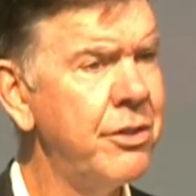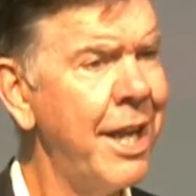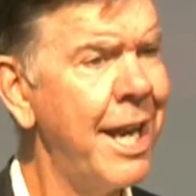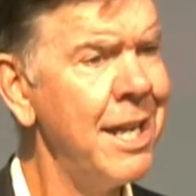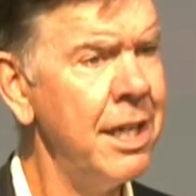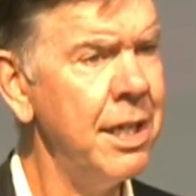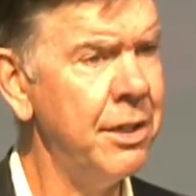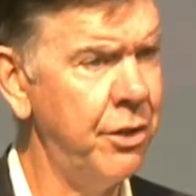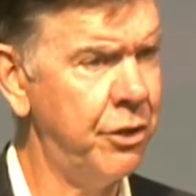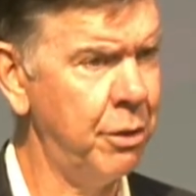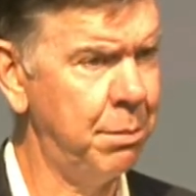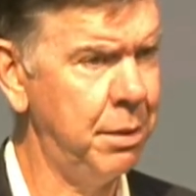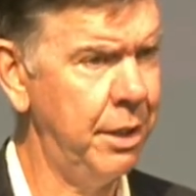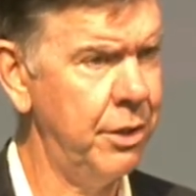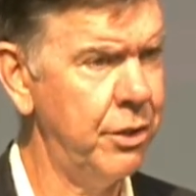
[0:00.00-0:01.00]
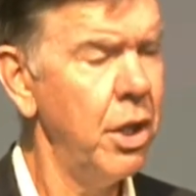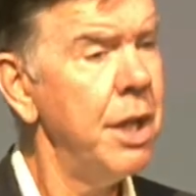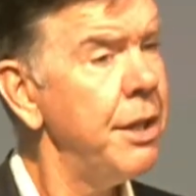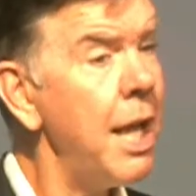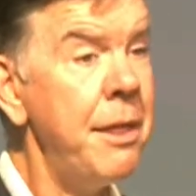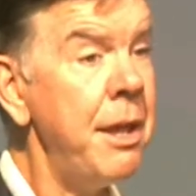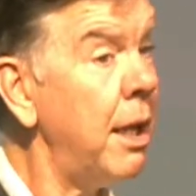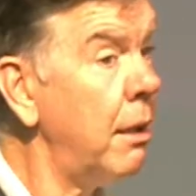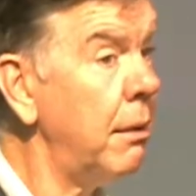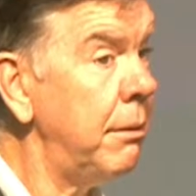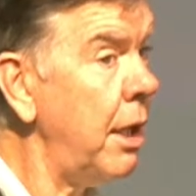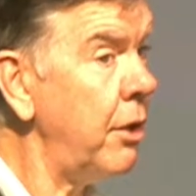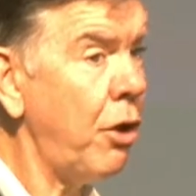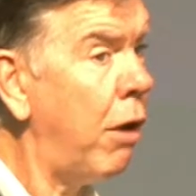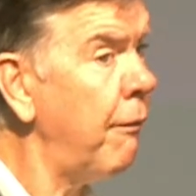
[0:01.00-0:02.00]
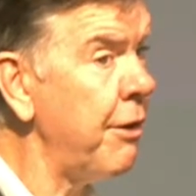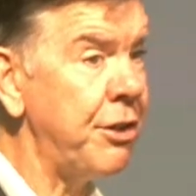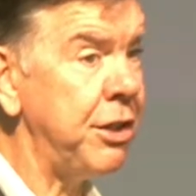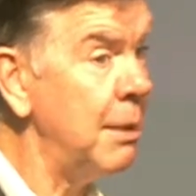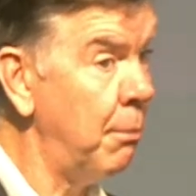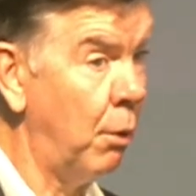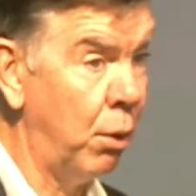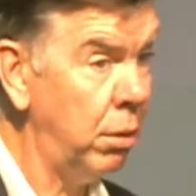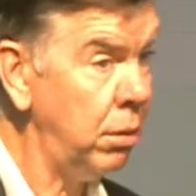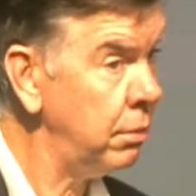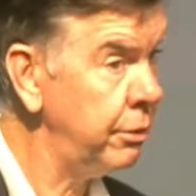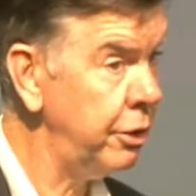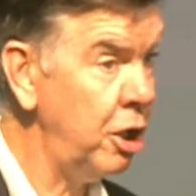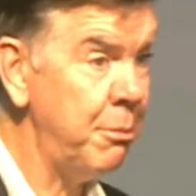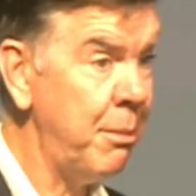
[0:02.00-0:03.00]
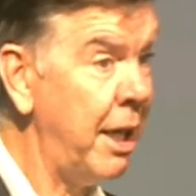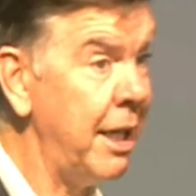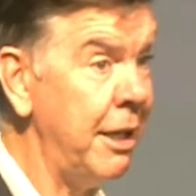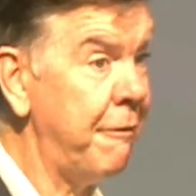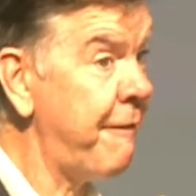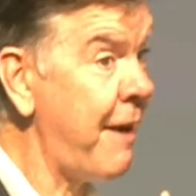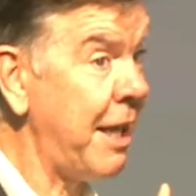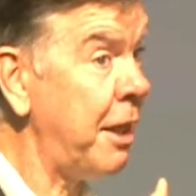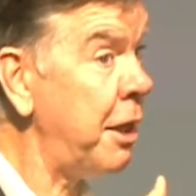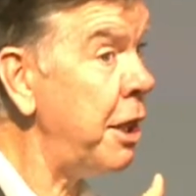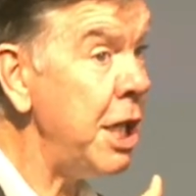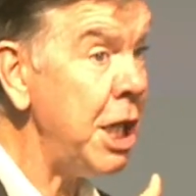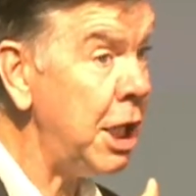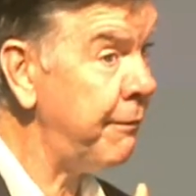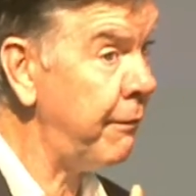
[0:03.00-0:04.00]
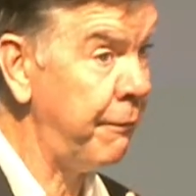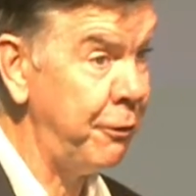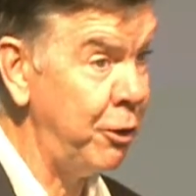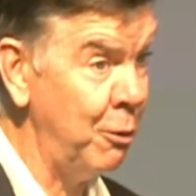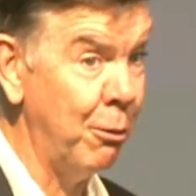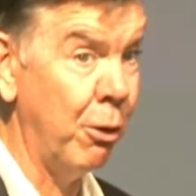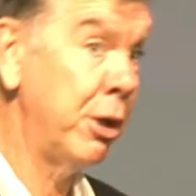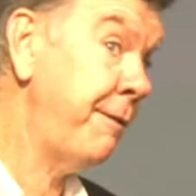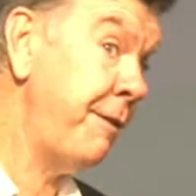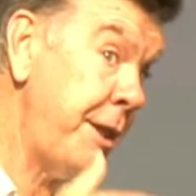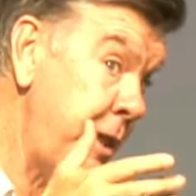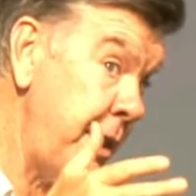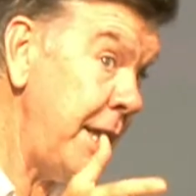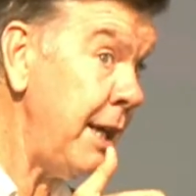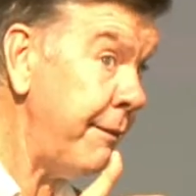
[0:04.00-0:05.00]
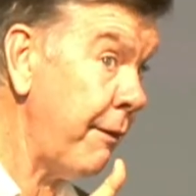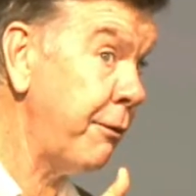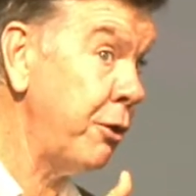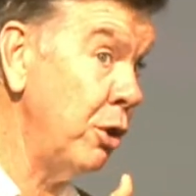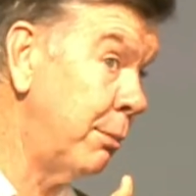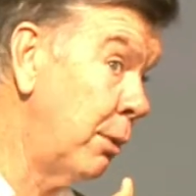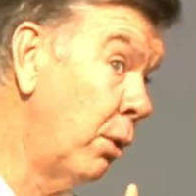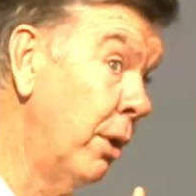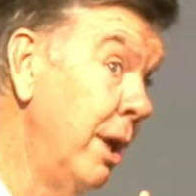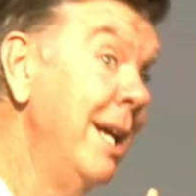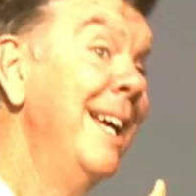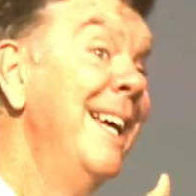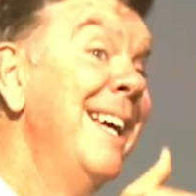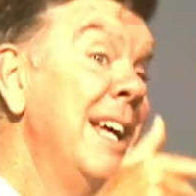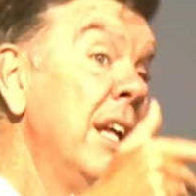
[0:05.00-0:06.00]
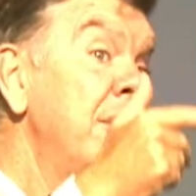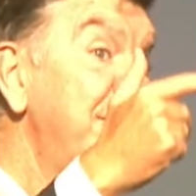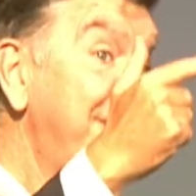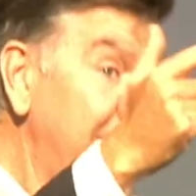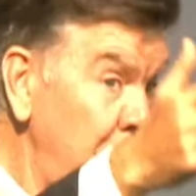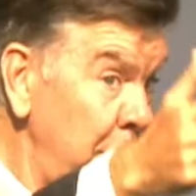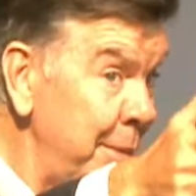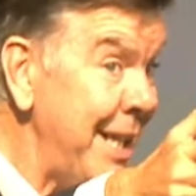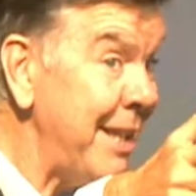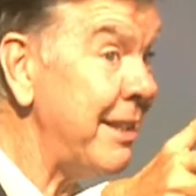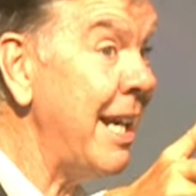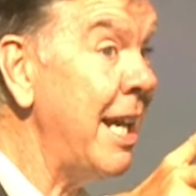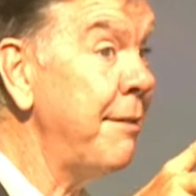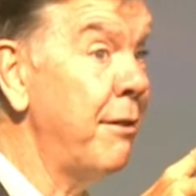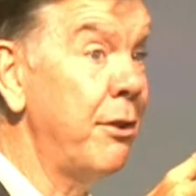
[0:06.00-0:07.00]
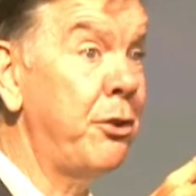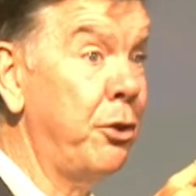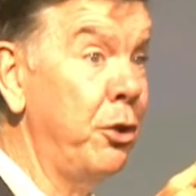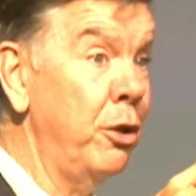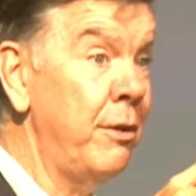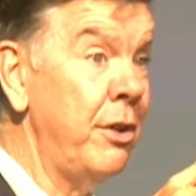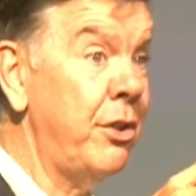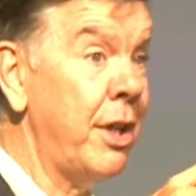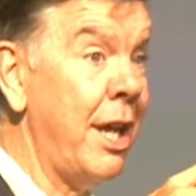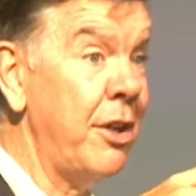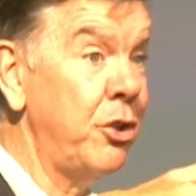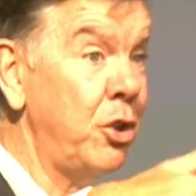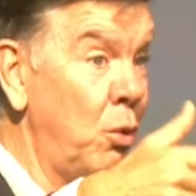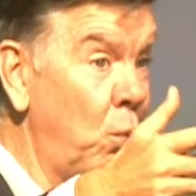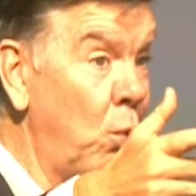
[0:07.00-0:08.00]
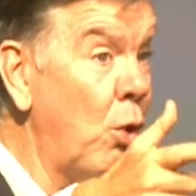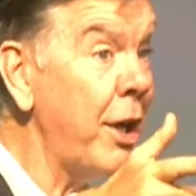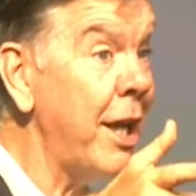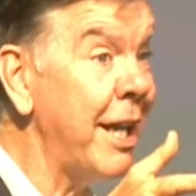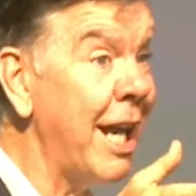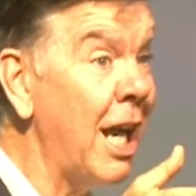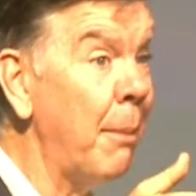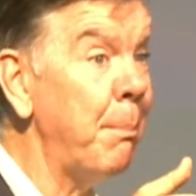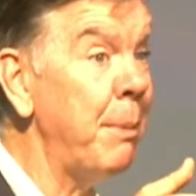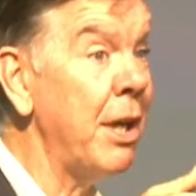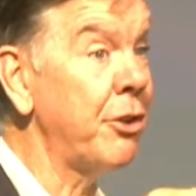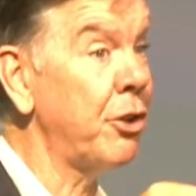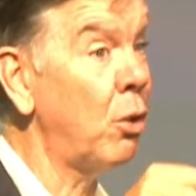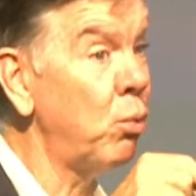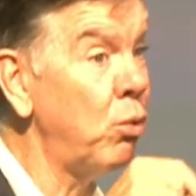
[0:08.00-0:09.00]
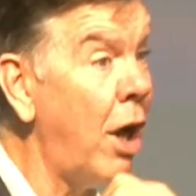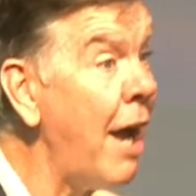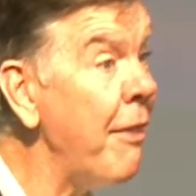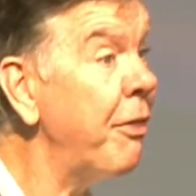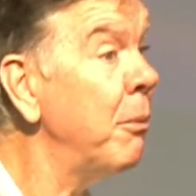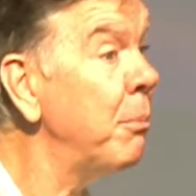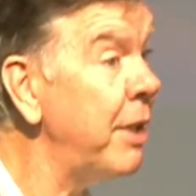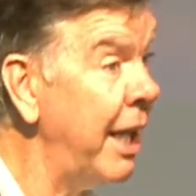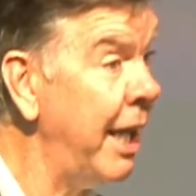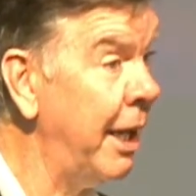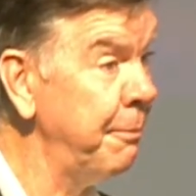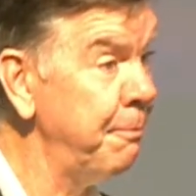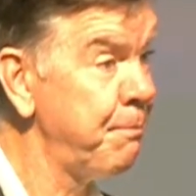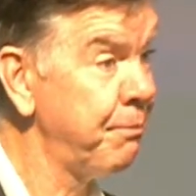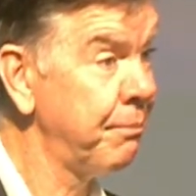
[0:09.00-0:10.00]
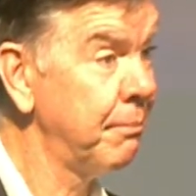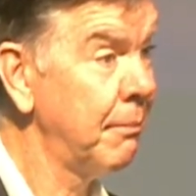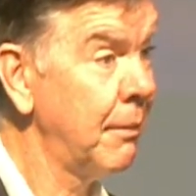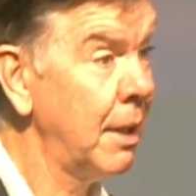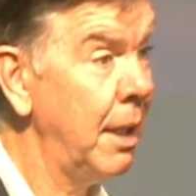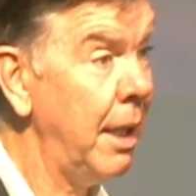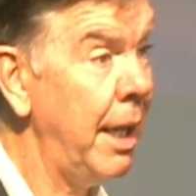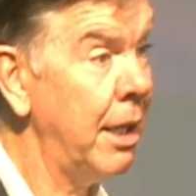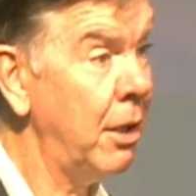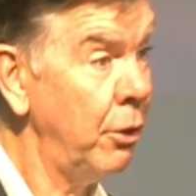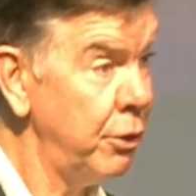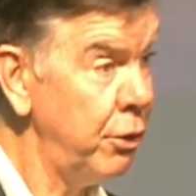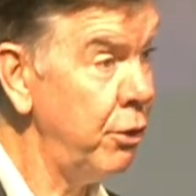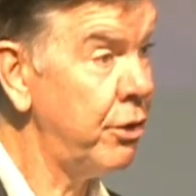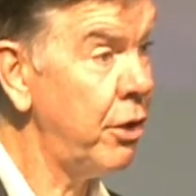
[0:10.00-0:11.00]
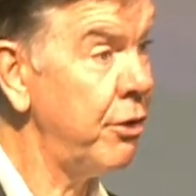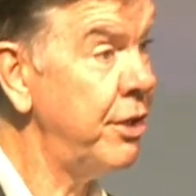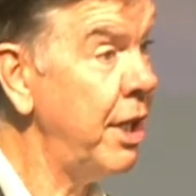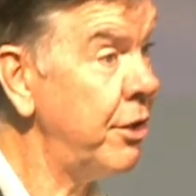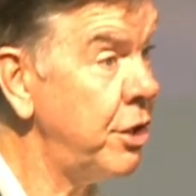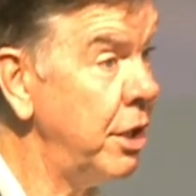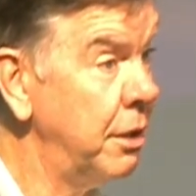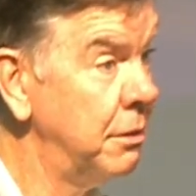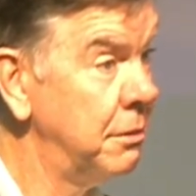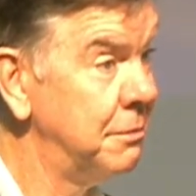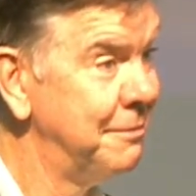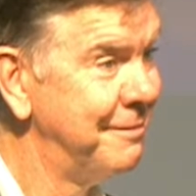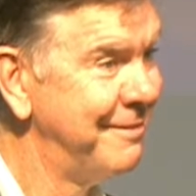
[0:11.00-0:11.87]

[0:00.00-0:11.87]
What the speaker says: daily disciplines. Now, there's obviously more. You may, in fact, think of a few more. And if you think of a few more, tell me at the end of the service as you're walking out, because I'll write them down and I'll use those next year.